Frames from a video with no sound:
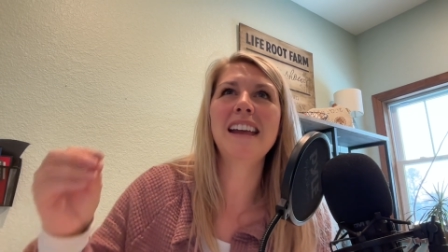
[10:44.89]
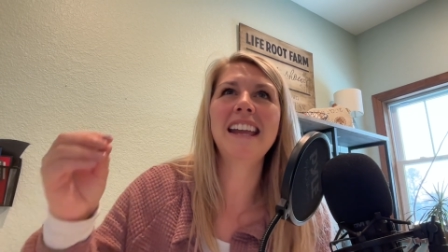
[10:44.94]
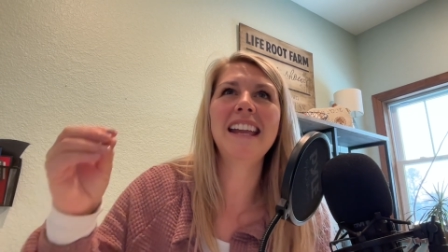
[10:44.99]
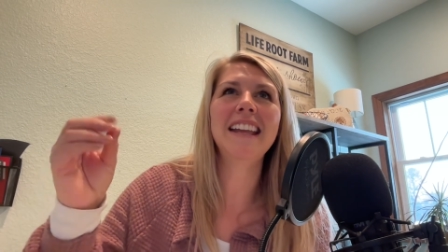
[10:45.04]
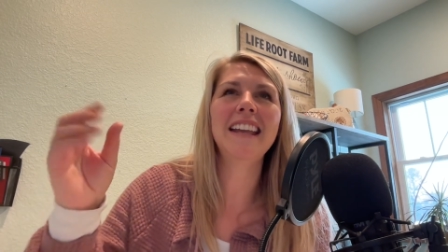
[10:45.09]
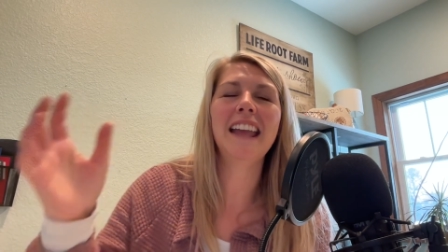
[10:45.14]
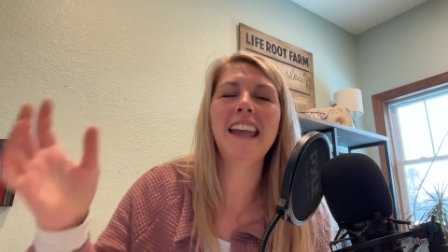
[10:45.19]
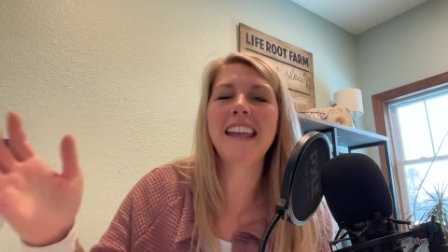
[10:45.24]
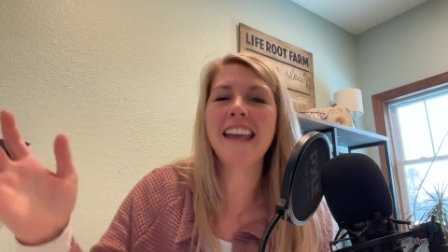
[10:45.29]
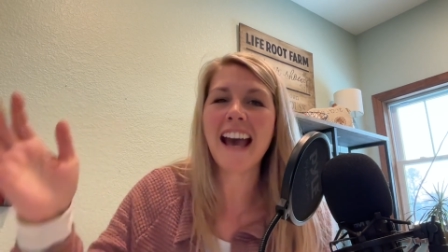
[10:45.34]

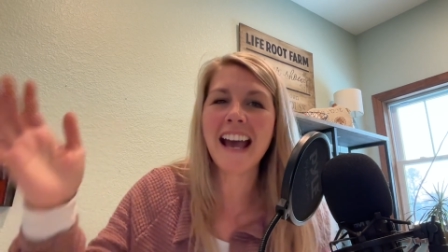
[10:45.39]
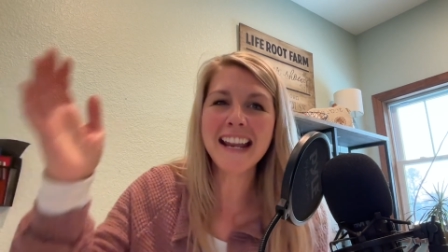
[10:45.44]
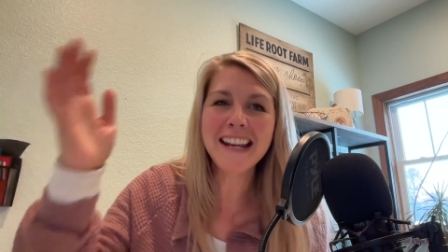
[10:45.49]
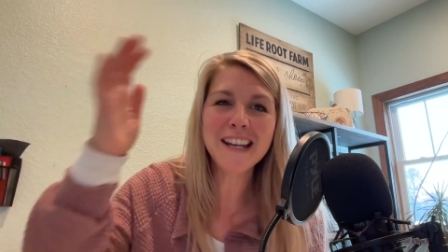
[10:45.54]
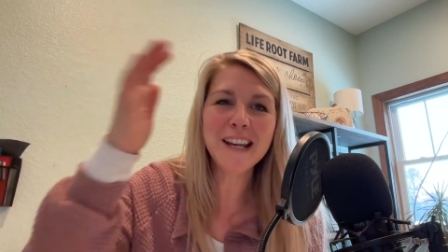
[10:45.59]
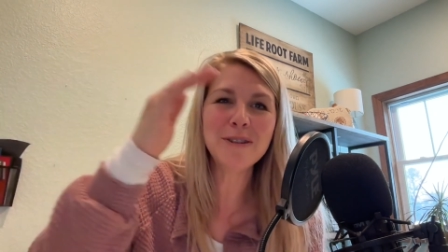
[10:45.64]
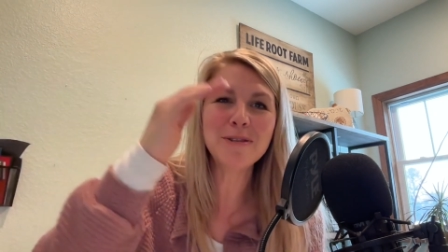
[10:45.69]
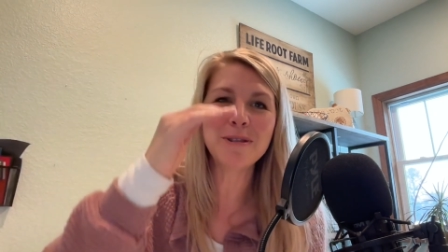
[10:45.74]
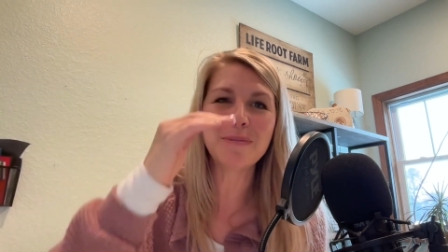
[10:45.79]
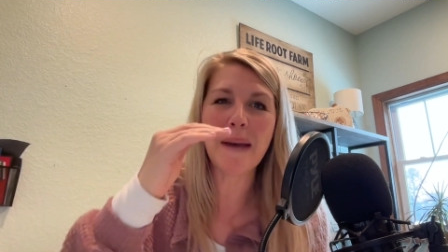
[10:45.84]
it kind
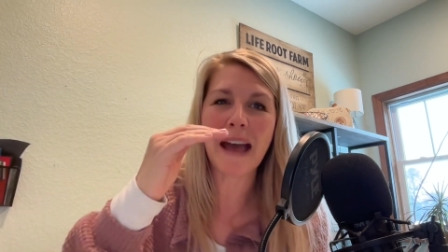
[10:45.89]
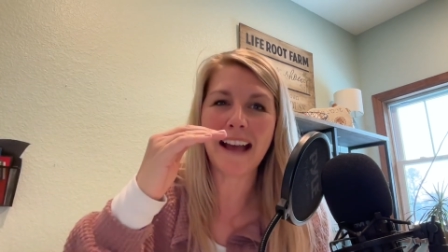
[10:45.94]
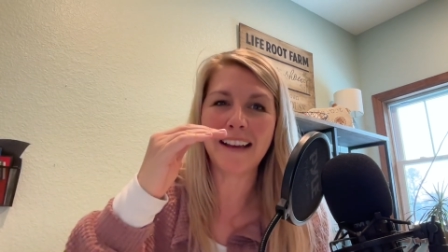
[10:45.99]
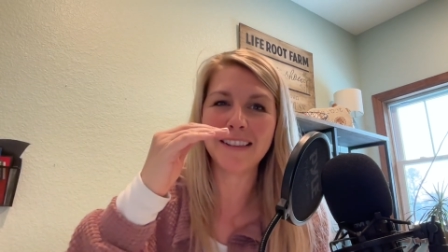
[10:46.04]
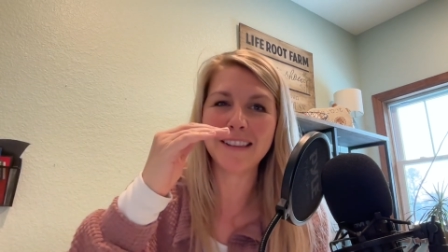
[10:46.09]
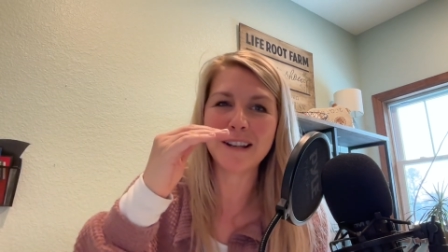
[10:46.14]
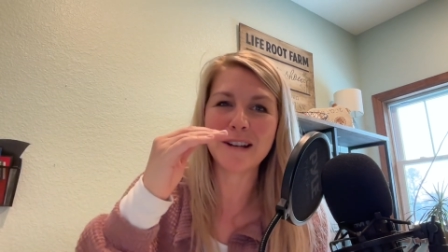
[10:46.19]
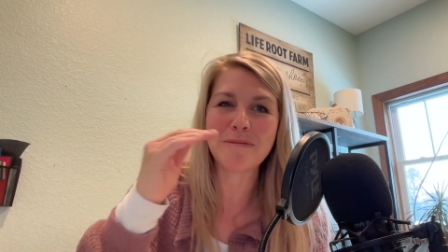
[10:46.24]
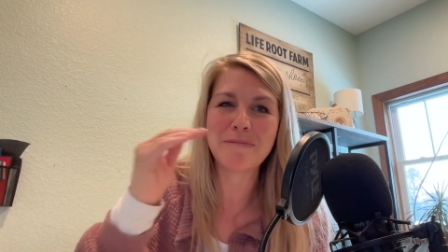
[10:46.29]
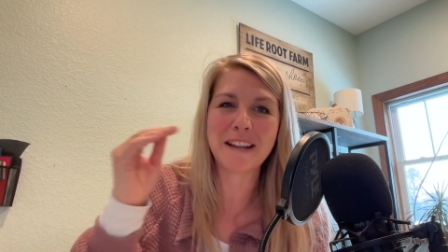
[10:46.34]
of goes back
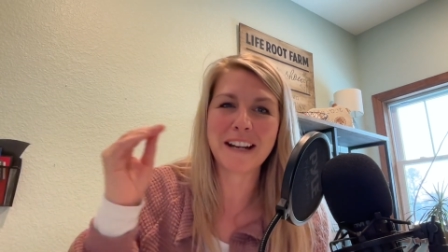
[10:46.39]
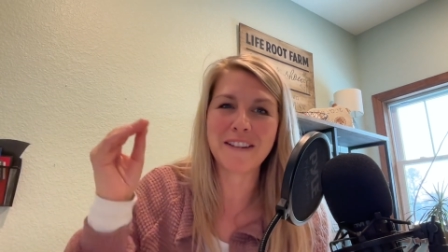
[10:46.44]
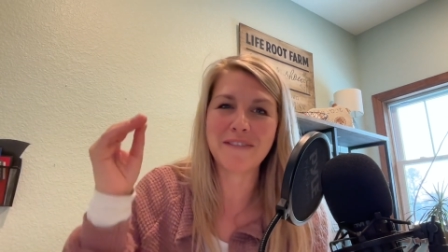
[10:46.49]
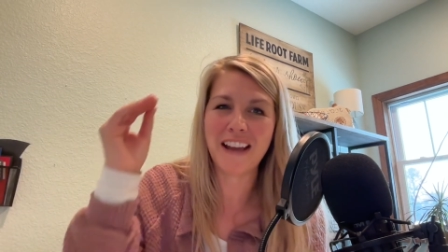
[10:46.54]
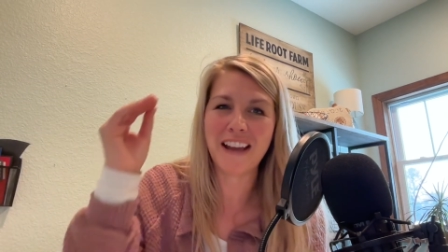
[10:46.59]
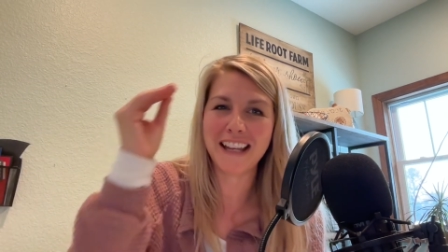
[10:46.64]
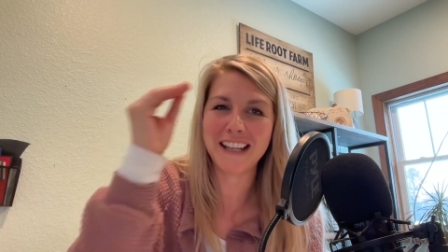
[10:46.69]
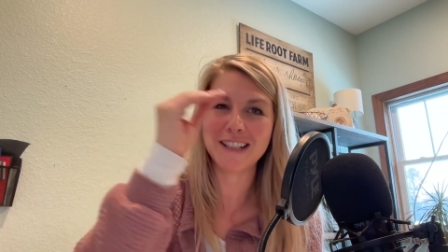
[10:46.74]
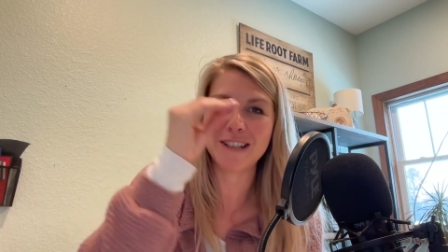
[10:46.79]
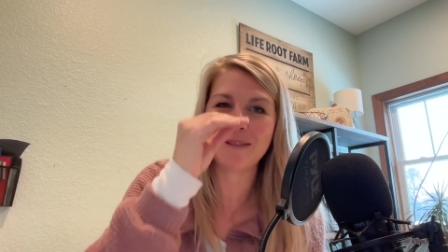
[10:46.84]
a little bit
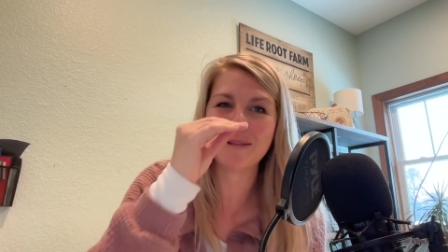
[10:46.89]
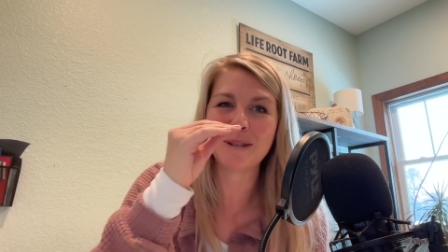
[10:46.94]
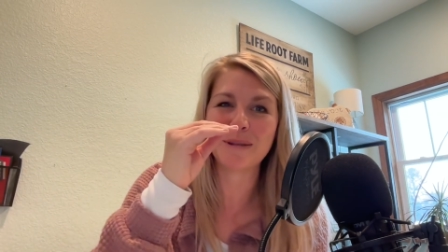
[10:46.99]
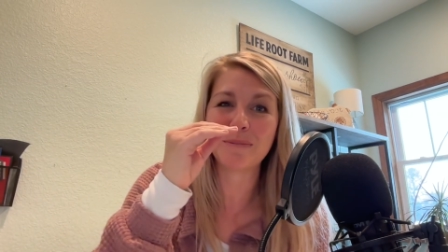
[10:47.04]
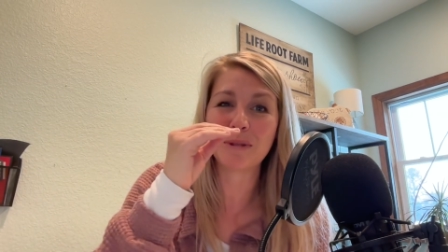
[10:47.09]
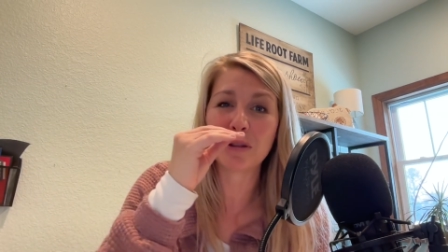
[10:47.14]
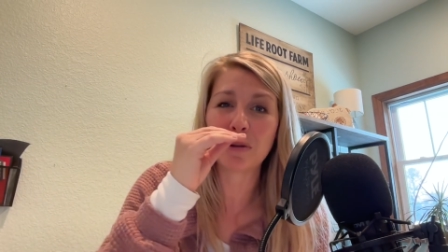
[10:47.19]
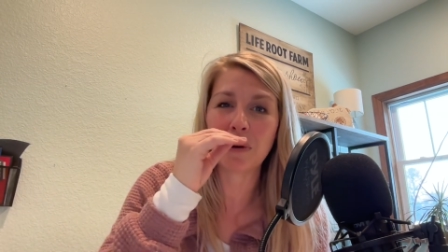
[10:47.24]
if I could do some